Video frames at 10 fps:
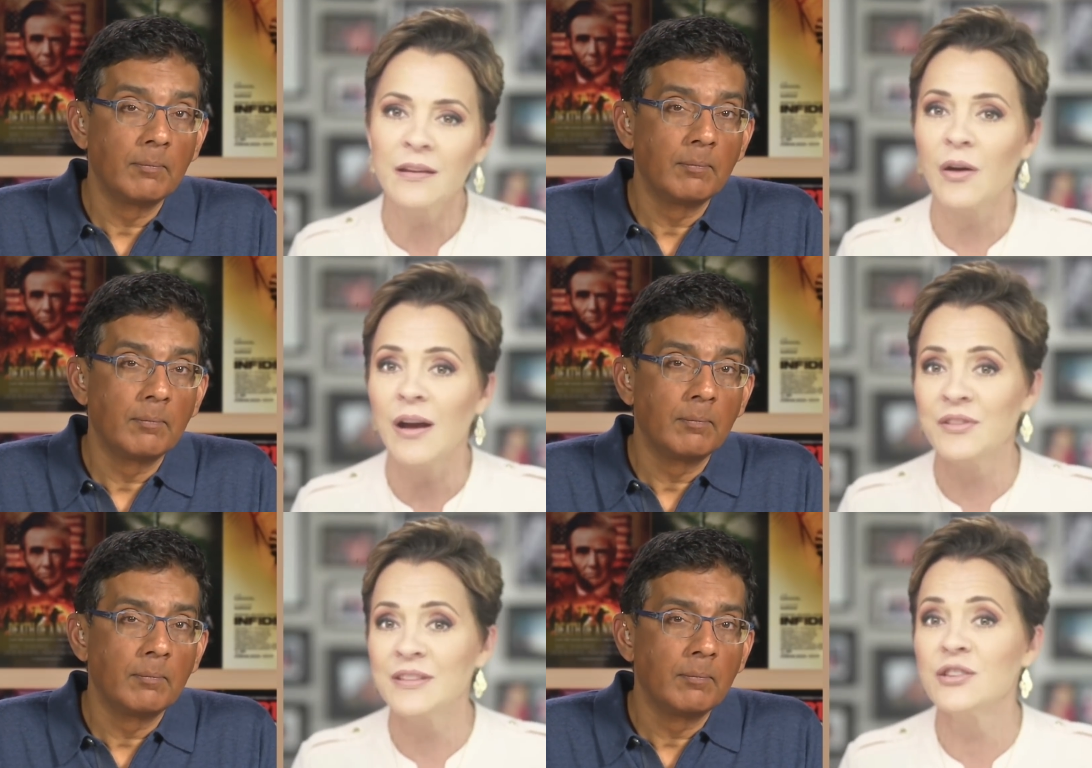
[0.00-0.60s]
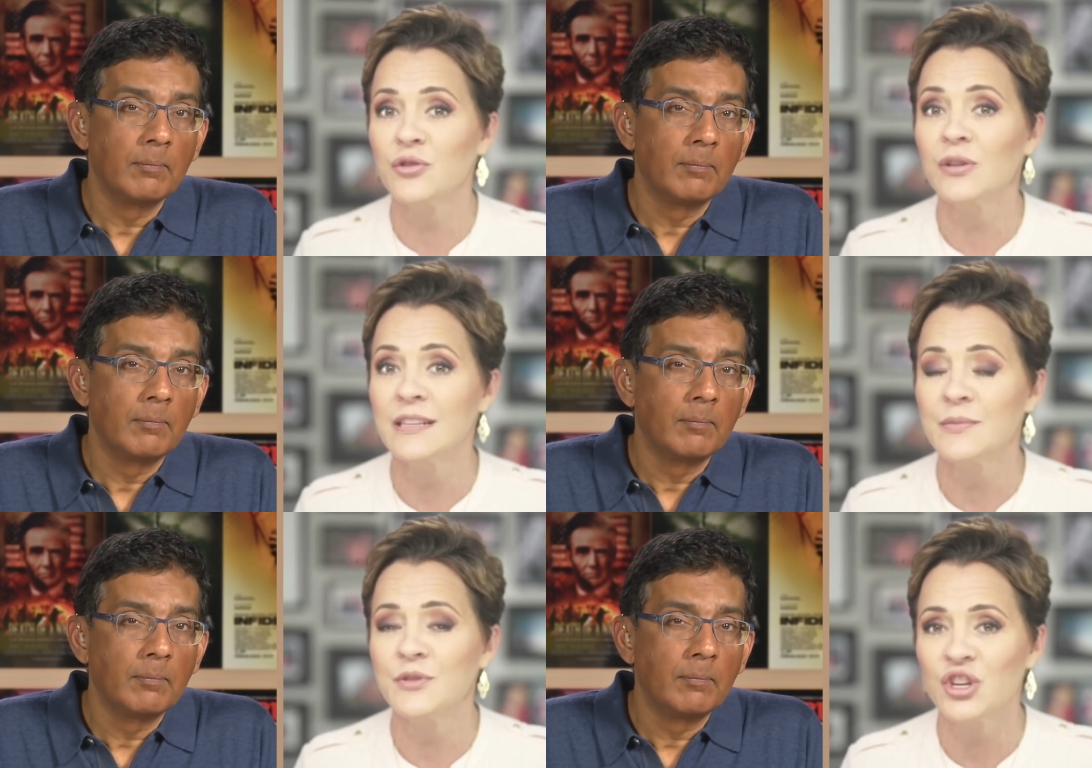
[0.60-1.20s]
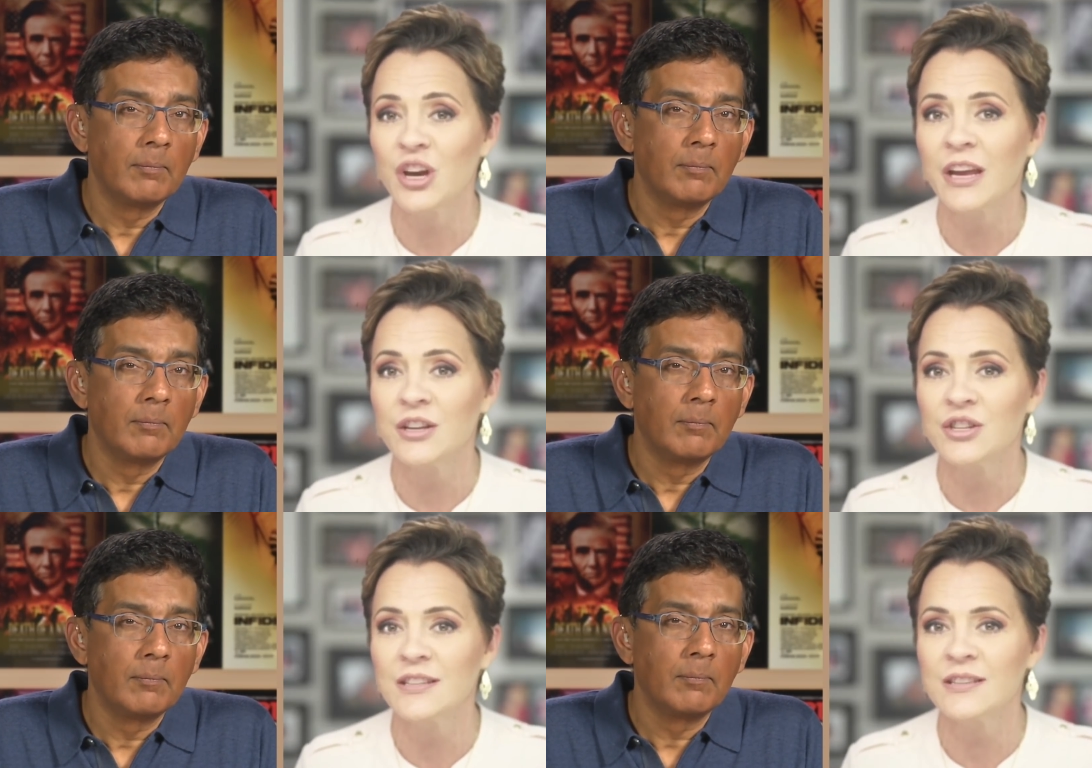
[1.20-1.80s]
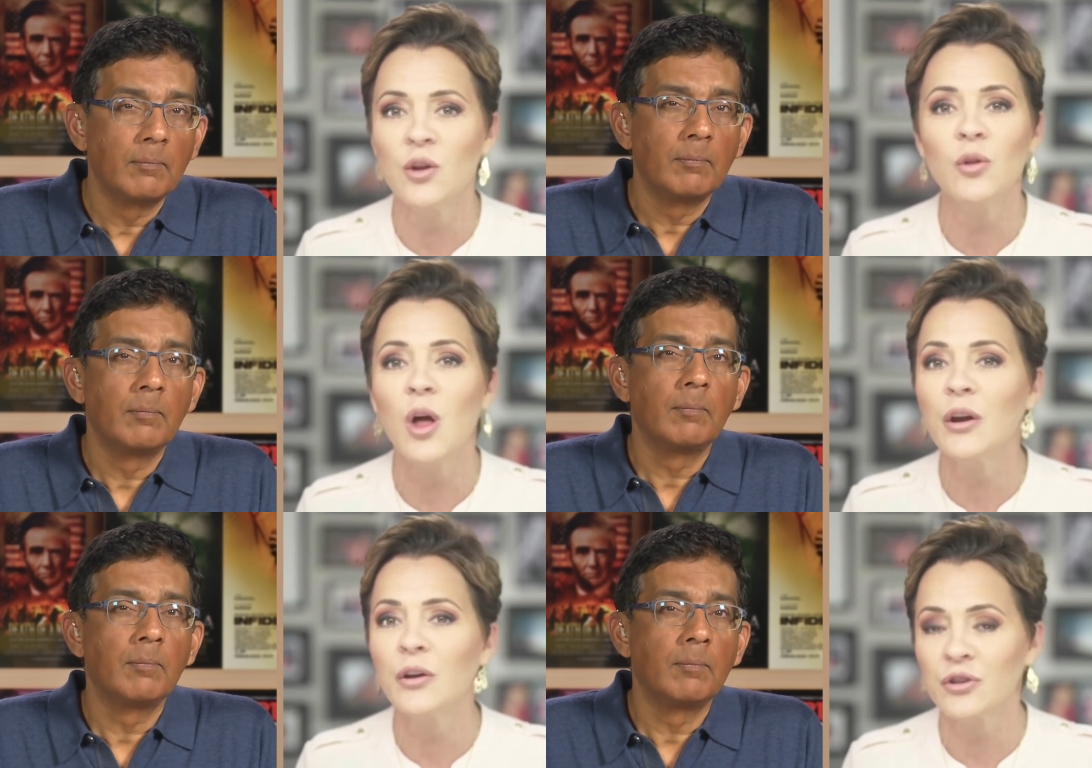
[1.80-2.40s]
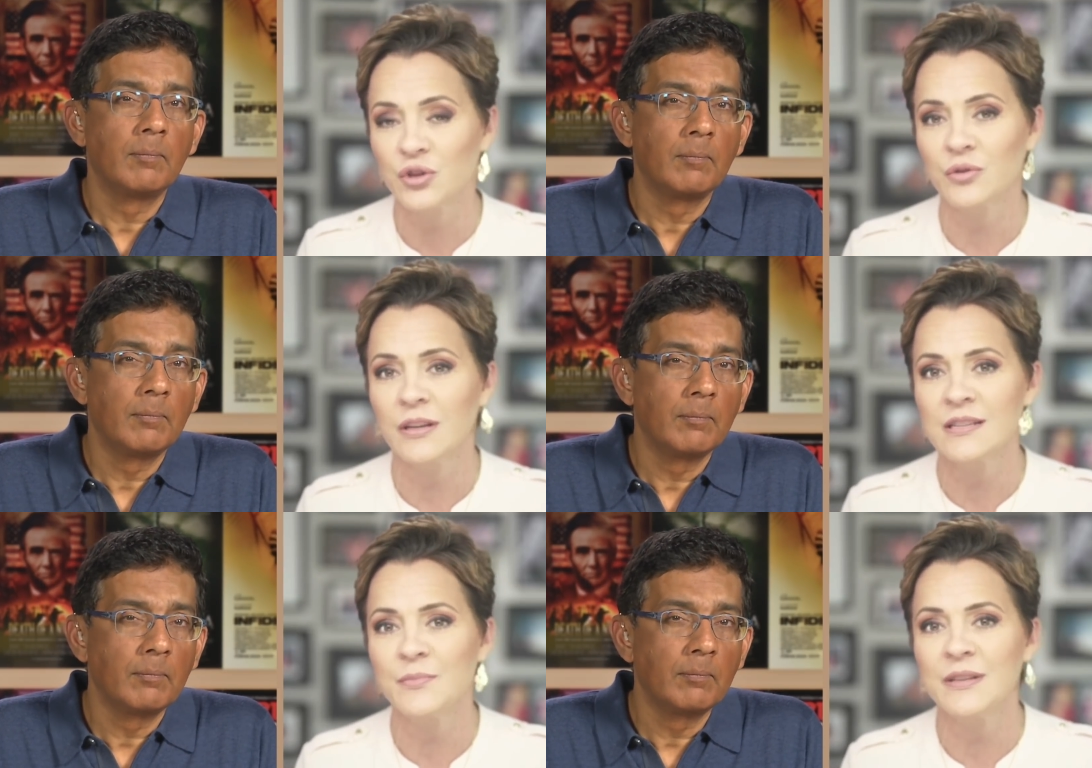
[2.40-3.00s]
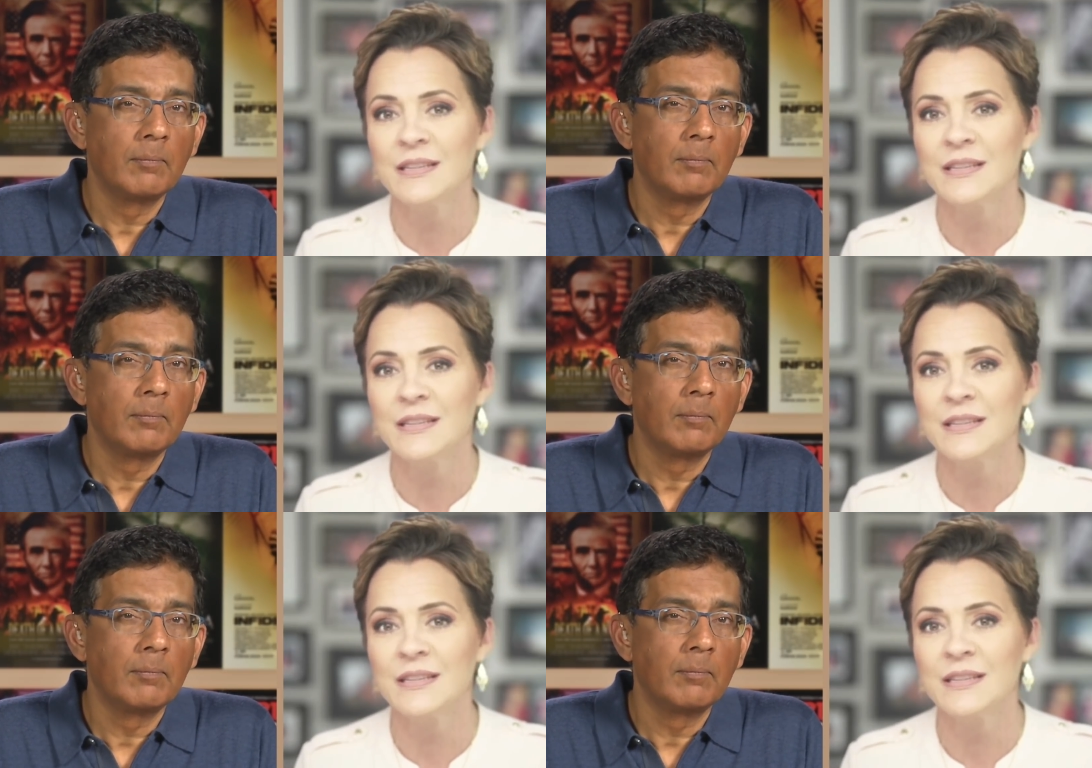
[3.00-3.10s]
Speaker 1: you know, obviously journalism has changed. It's no longer journalism,